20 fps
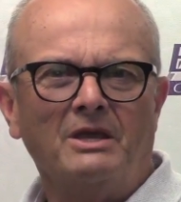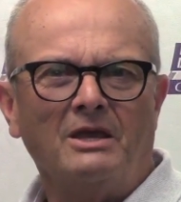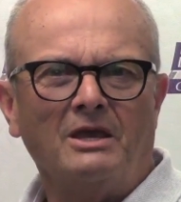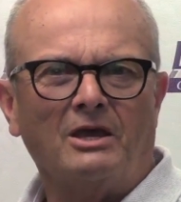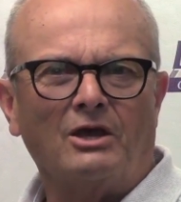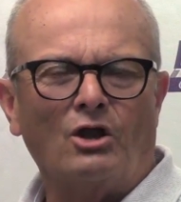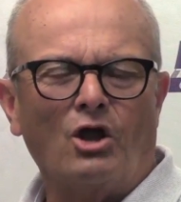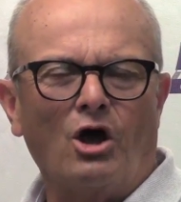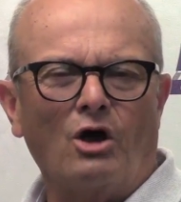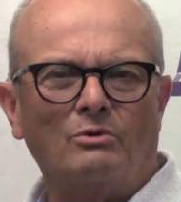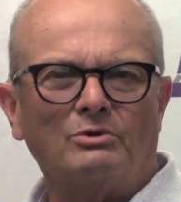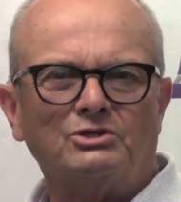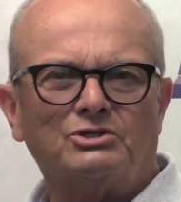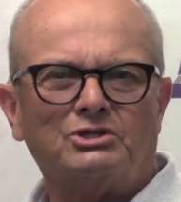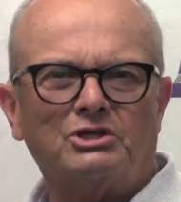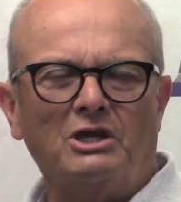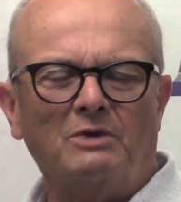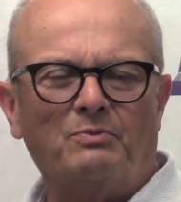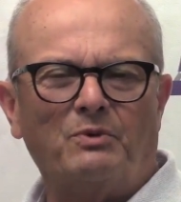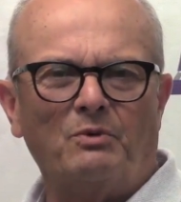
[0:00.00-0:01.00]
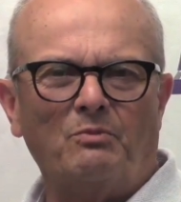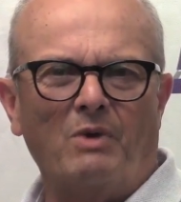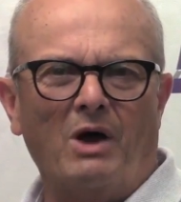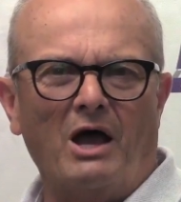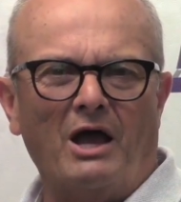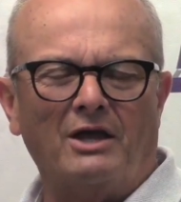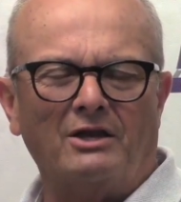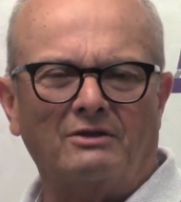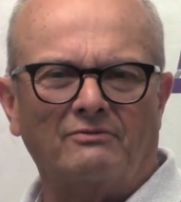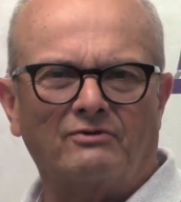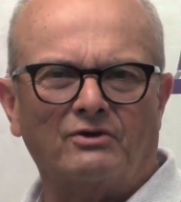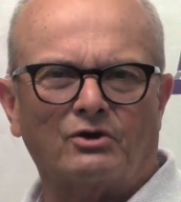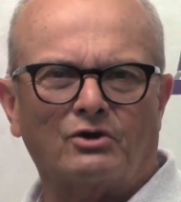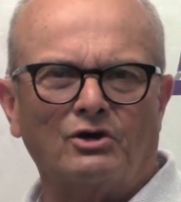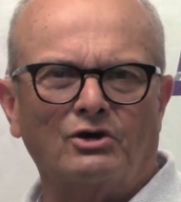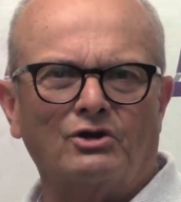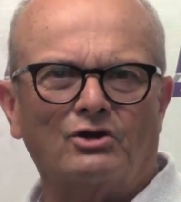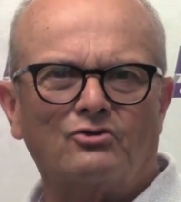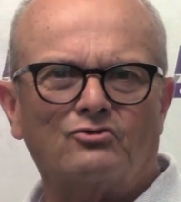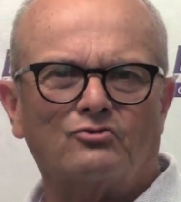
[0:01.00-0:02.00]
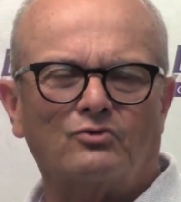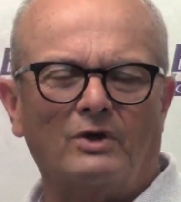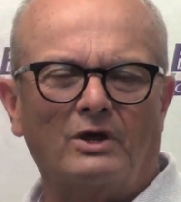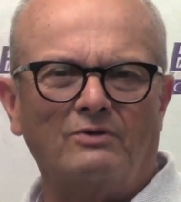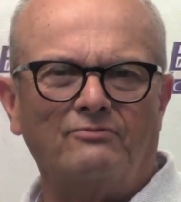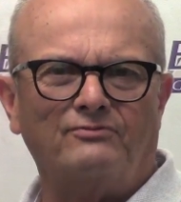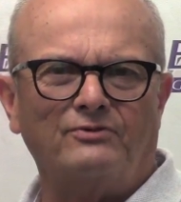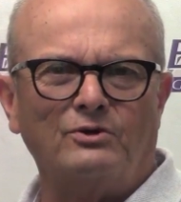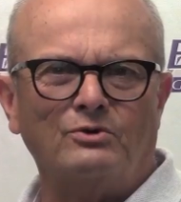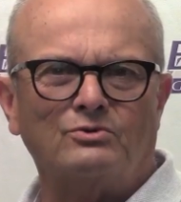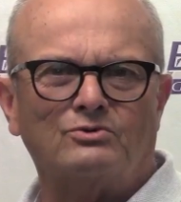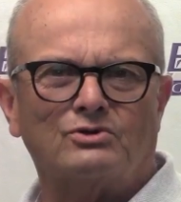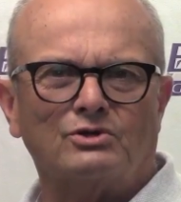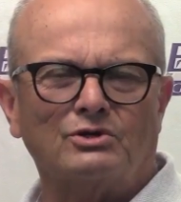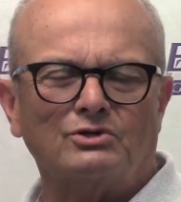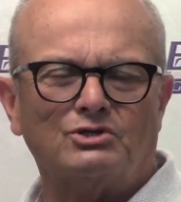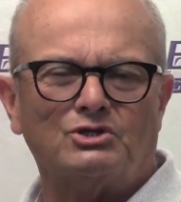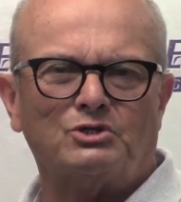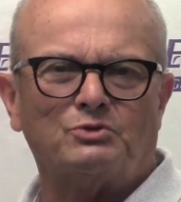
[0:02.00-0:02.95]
And always keep in mind if you're going to trade futures,